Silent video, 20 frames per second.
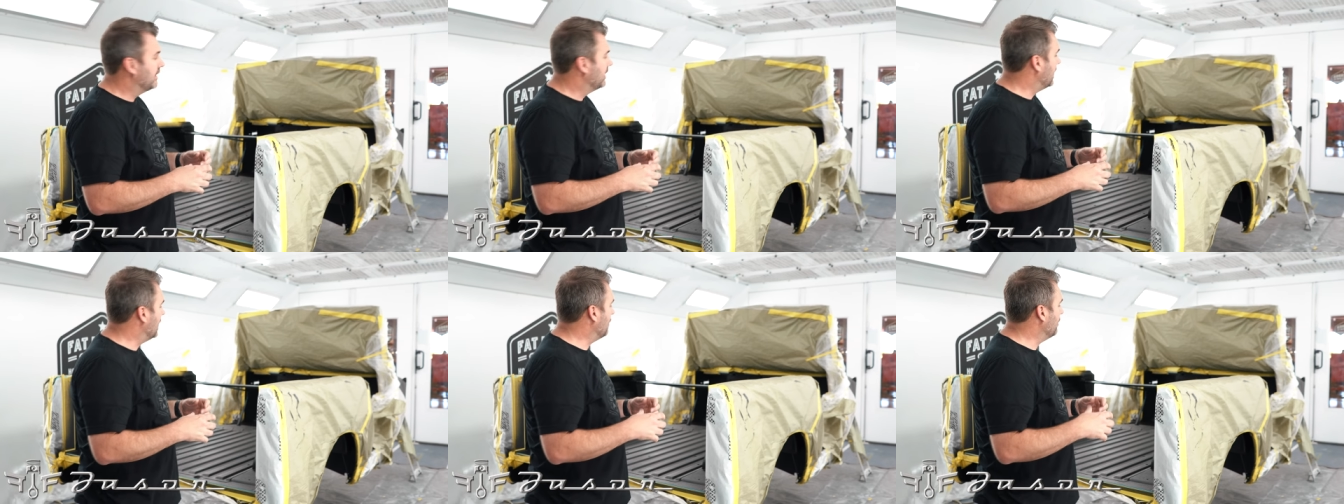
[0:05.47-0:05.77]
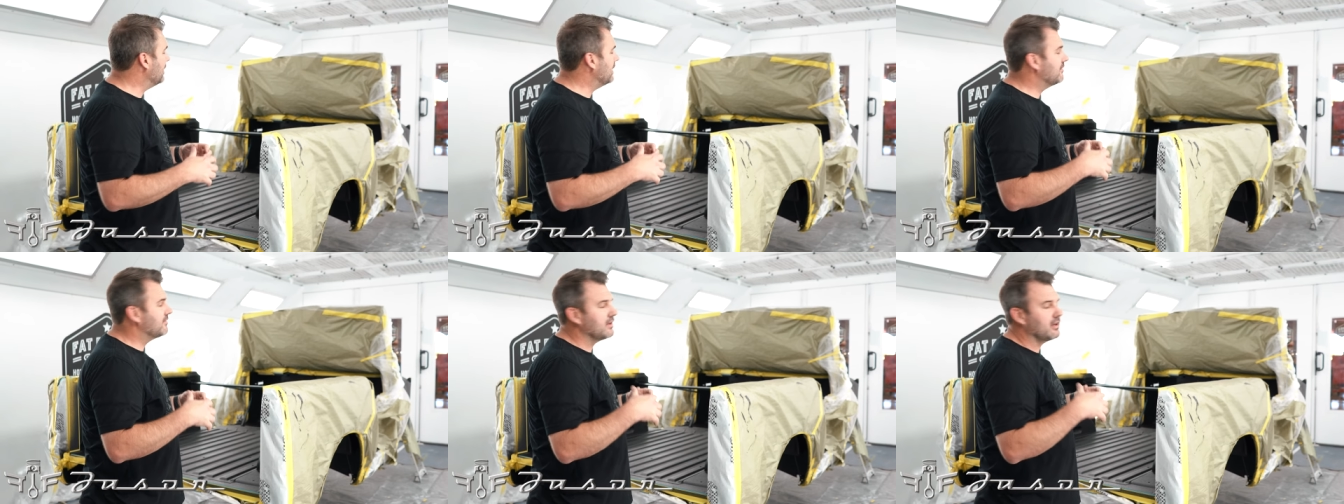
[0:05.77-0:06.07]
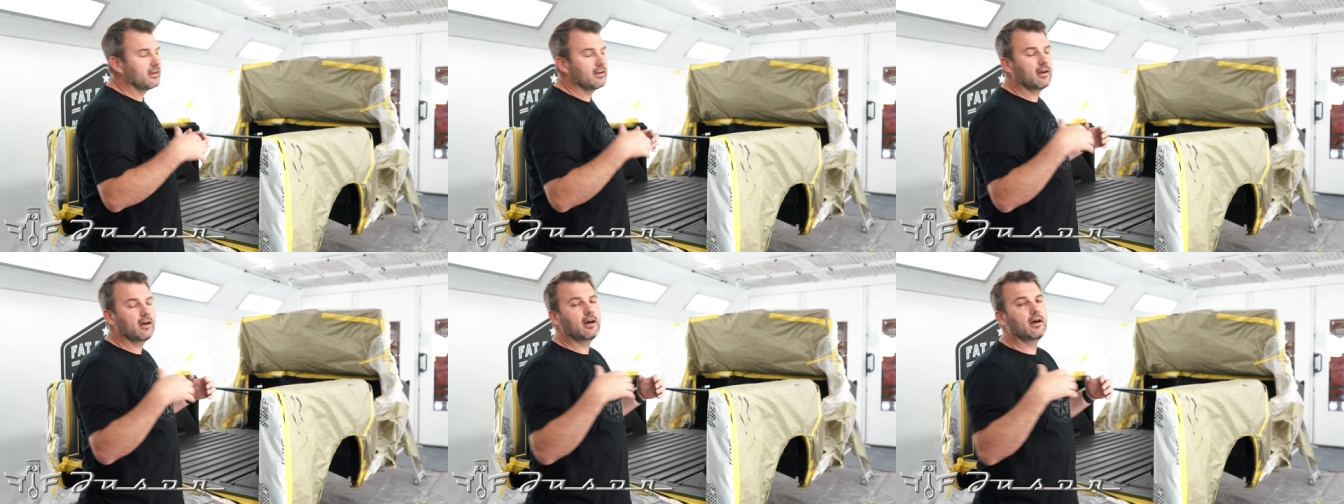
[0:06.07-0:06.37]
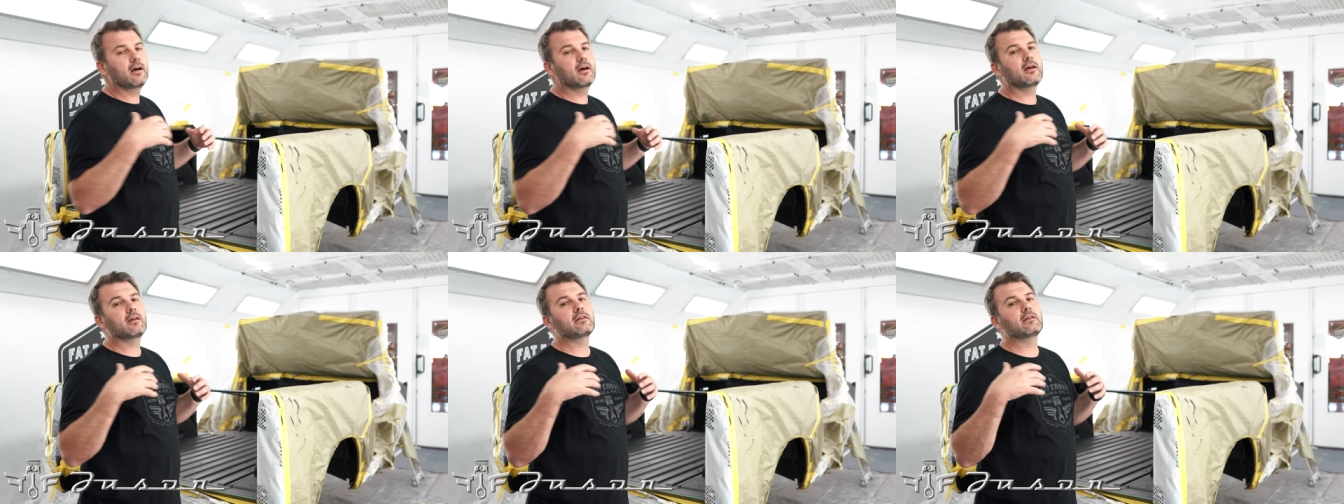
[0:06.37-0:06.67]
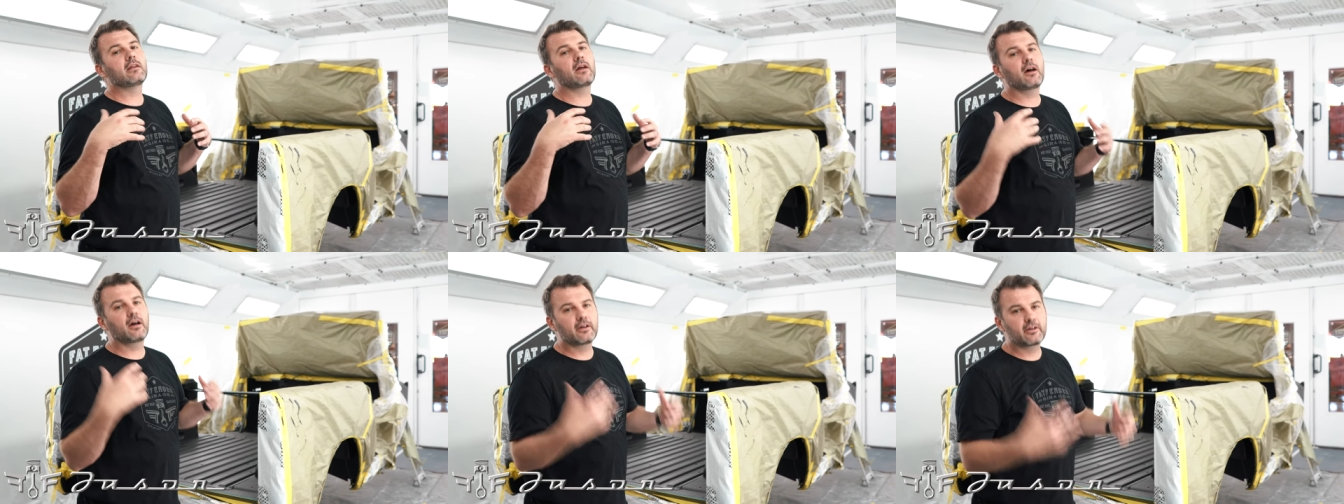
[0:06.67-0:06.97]
and we have done a
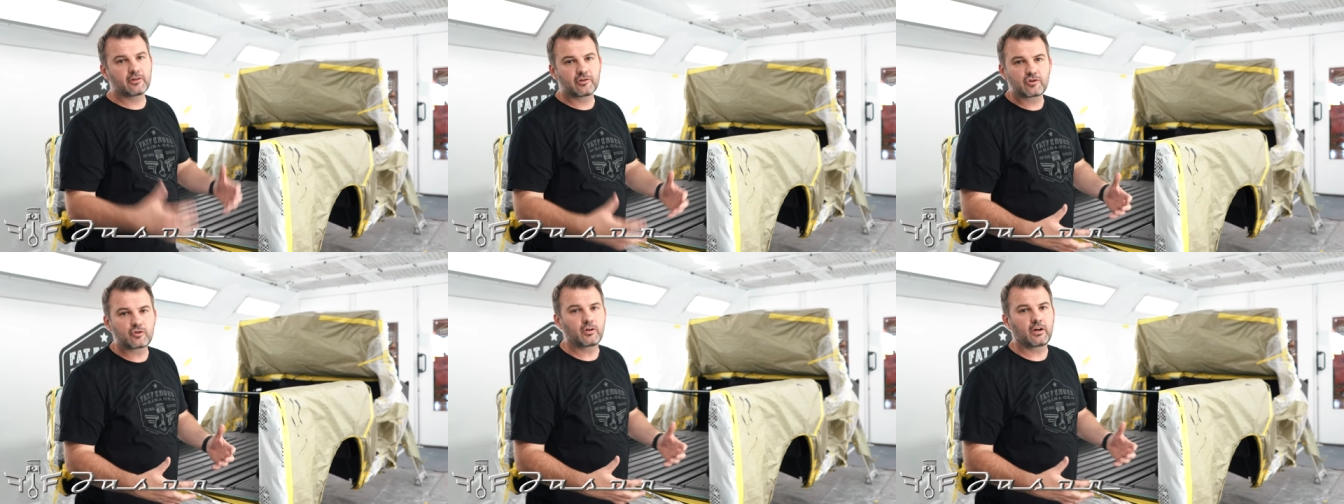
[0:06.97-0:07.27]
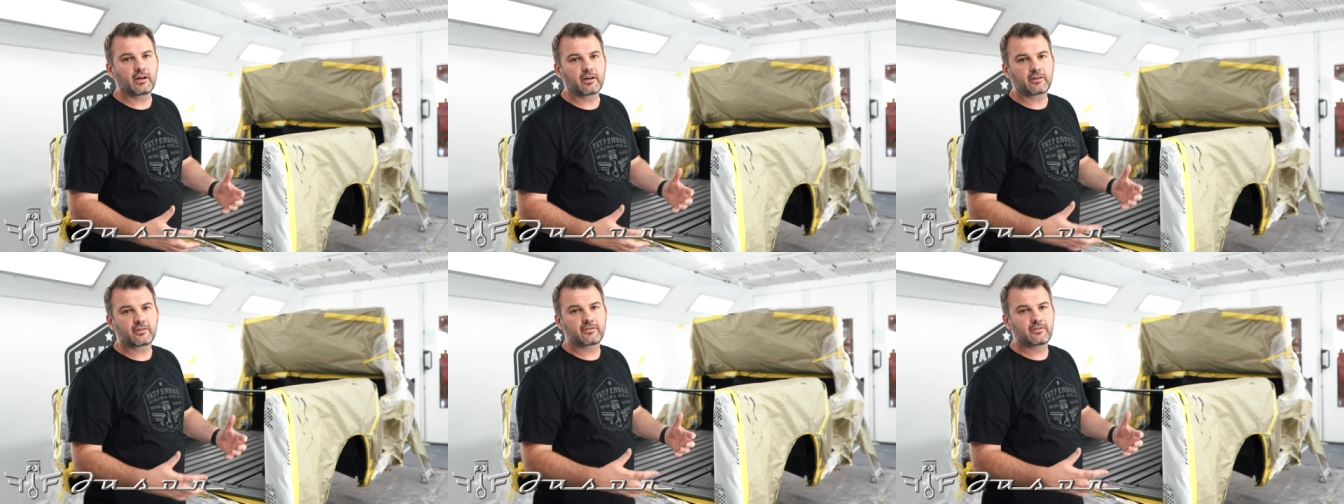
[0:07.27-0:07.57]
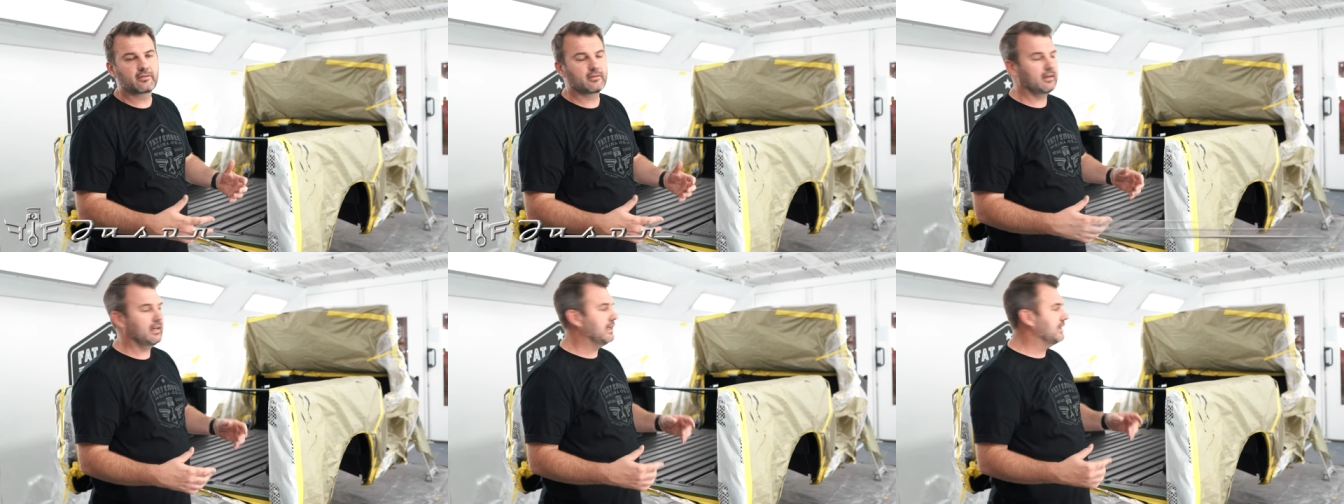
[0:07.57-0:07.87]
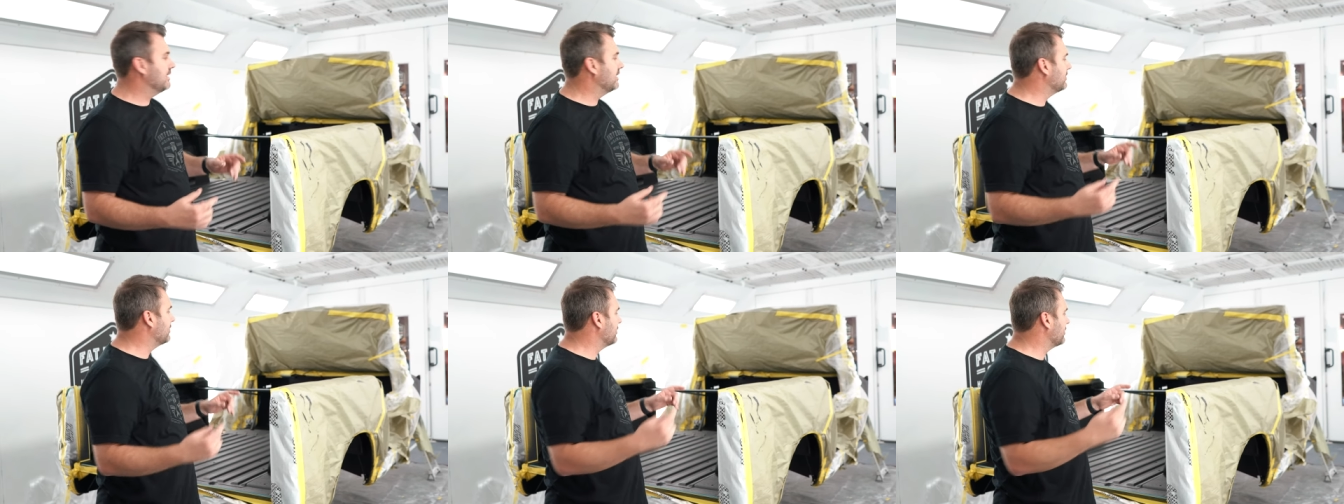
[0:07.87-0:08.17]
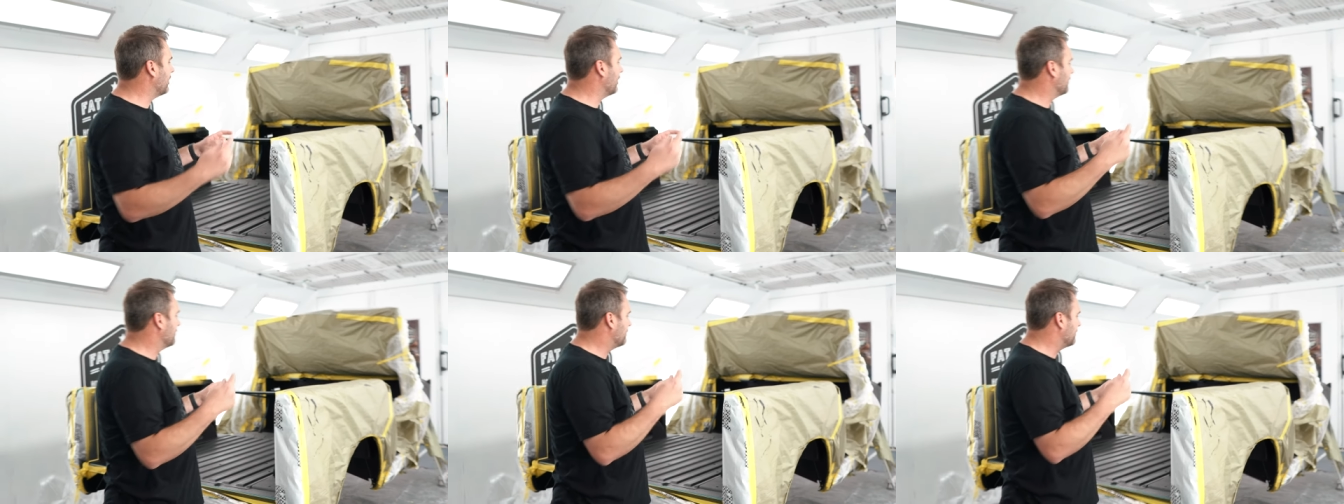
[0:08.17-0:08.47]
lot of trucks, and this is
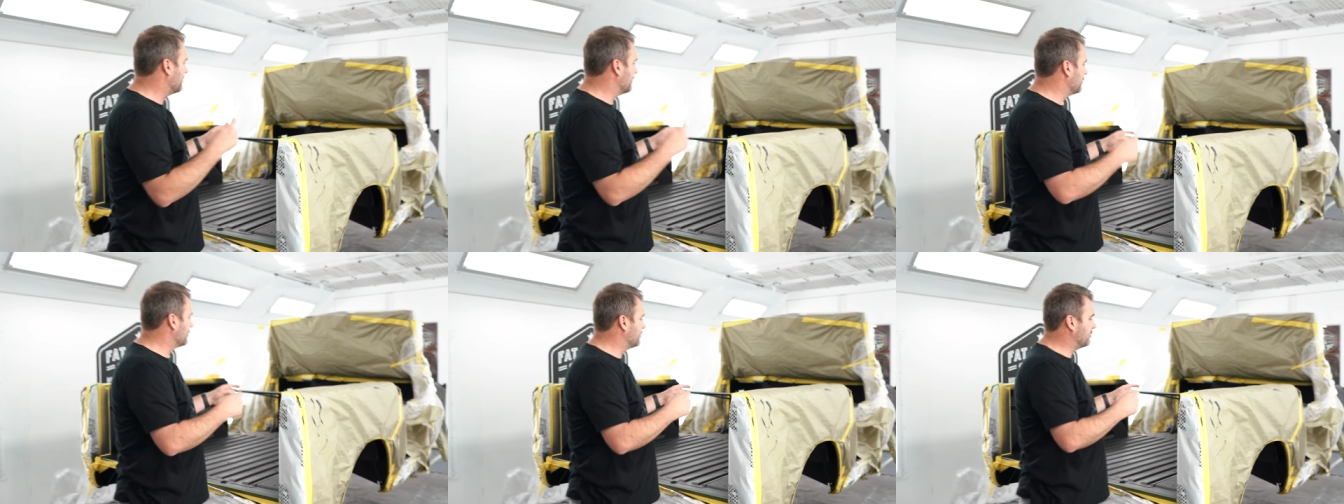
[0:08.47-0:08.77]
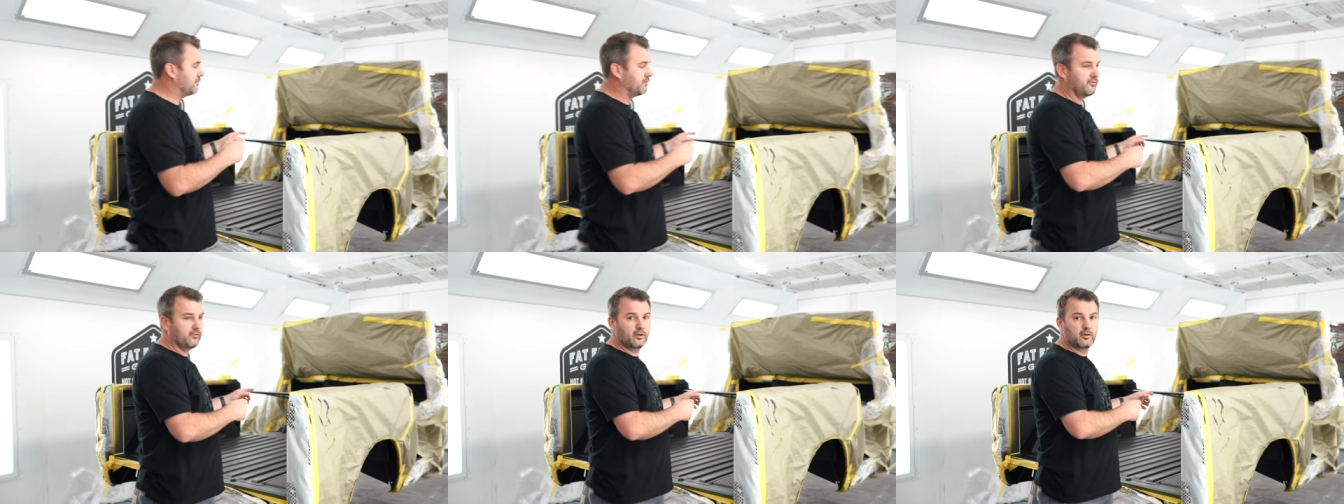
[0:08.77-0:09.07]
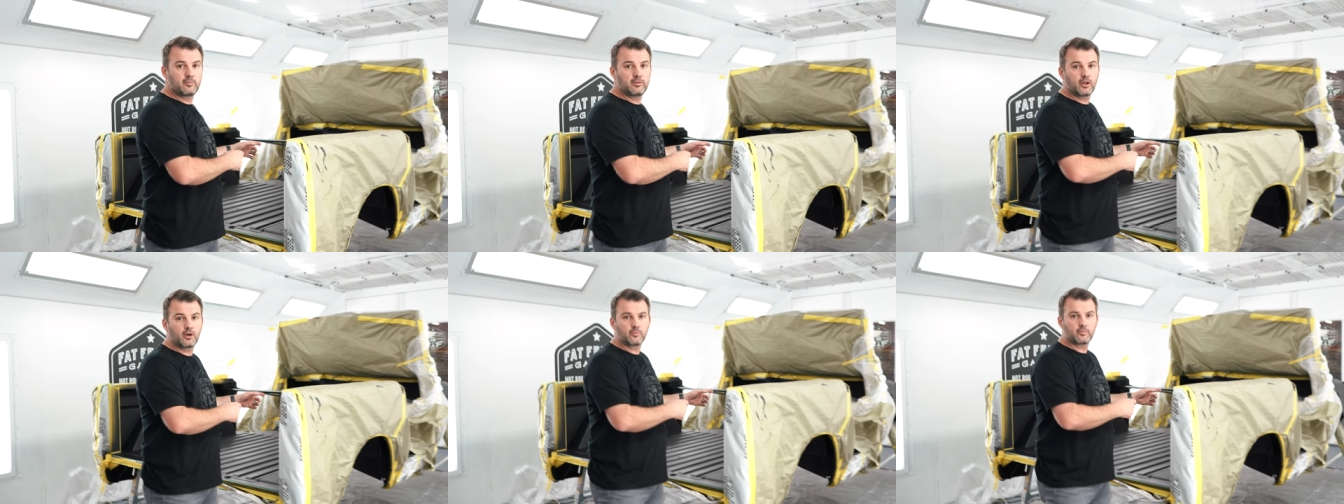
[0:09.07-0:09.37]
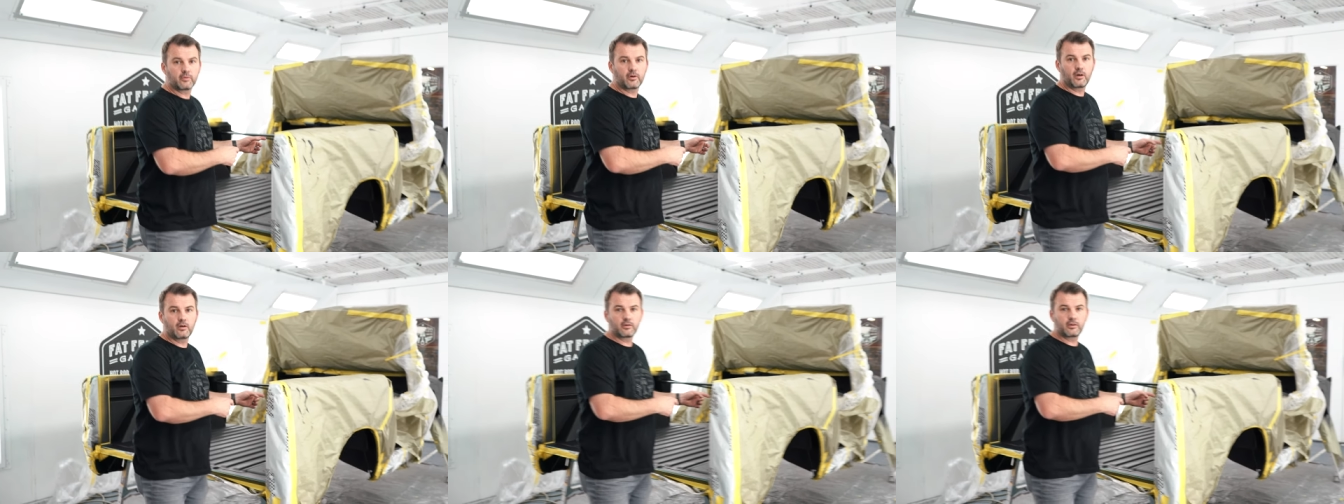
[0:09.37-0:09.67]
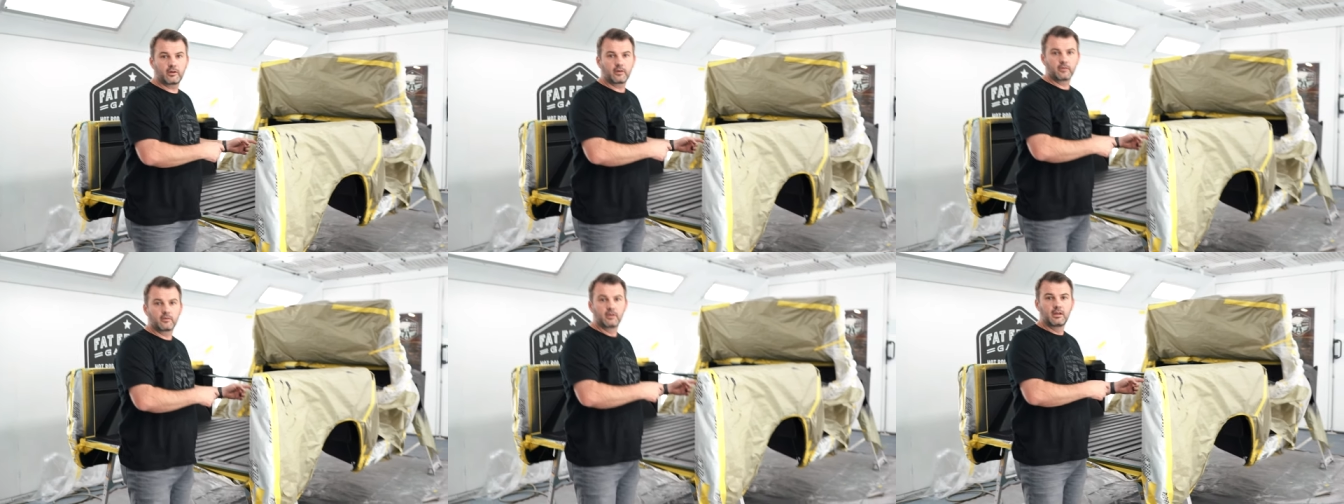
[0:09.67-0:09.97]
our first full-blown
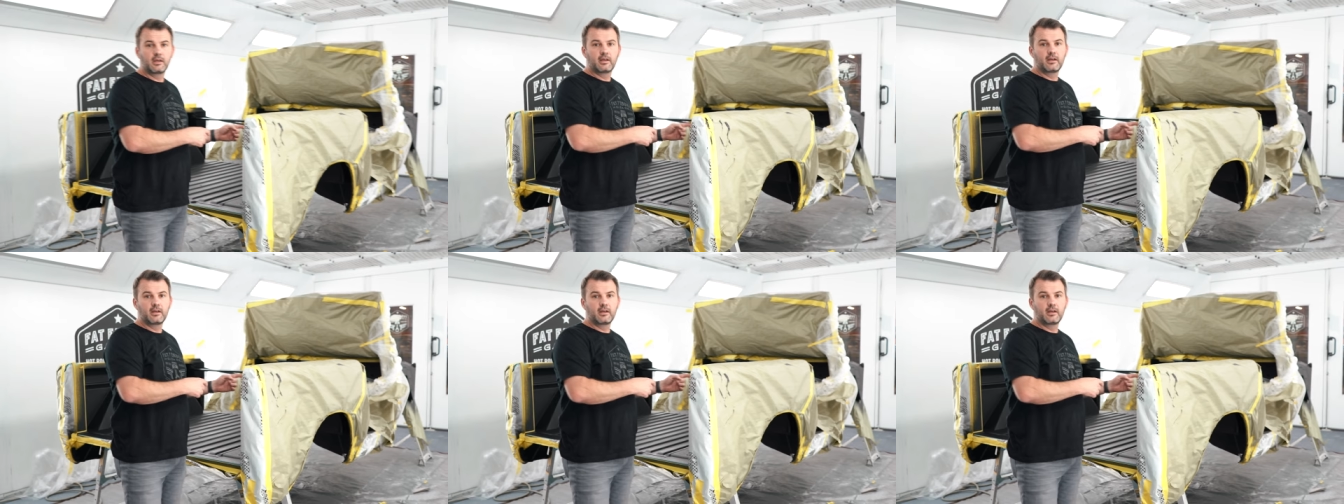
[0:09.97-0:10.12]
Bronco.